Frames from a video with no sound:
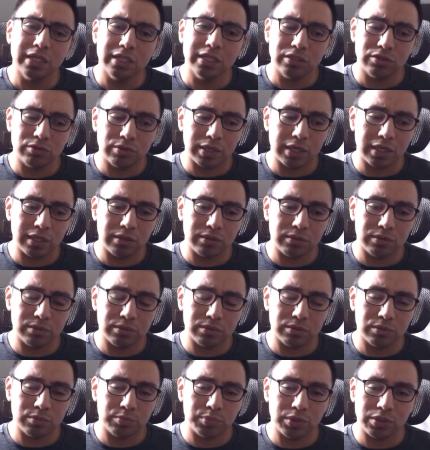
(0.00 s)
try
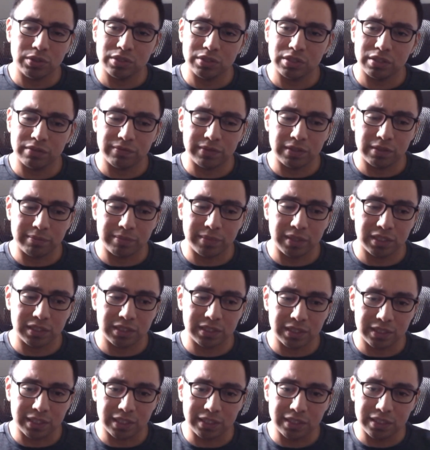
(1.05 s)
to put yourself in a
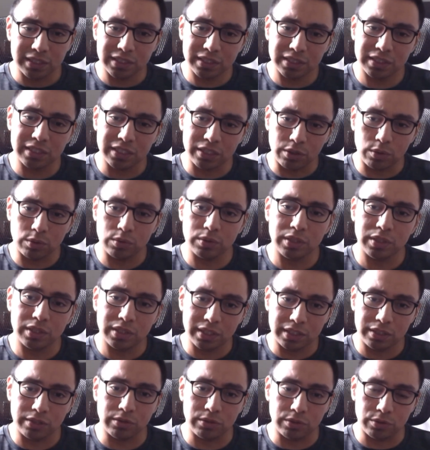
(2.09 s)
mindset that this is the only
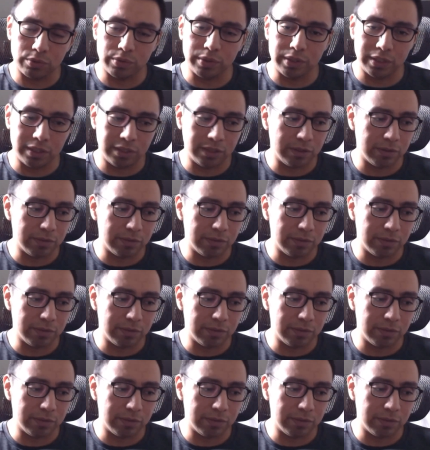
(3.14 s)
thing you're doing,